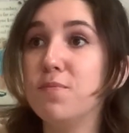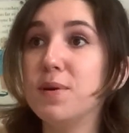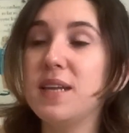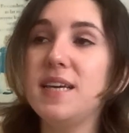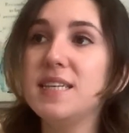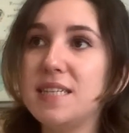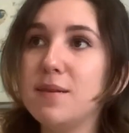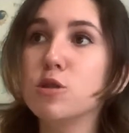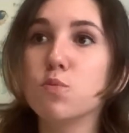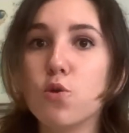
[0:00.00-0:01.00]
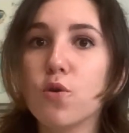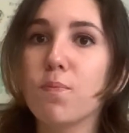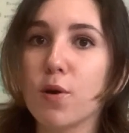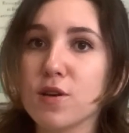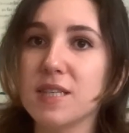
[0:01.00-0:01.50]
but he seems more
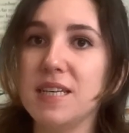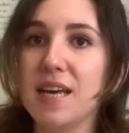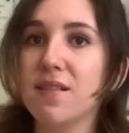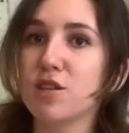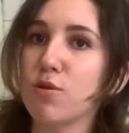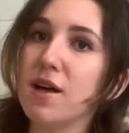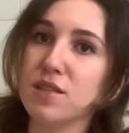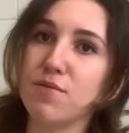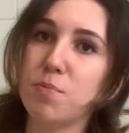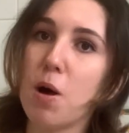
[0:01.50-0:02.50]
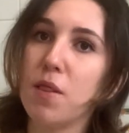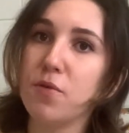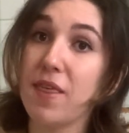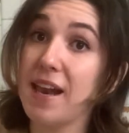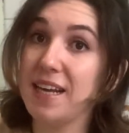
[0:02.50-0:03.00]
Percy in the Trials of
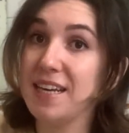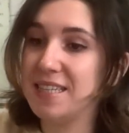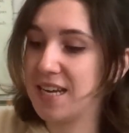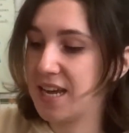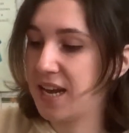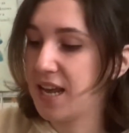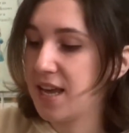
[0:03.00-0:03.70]
Apollo than he did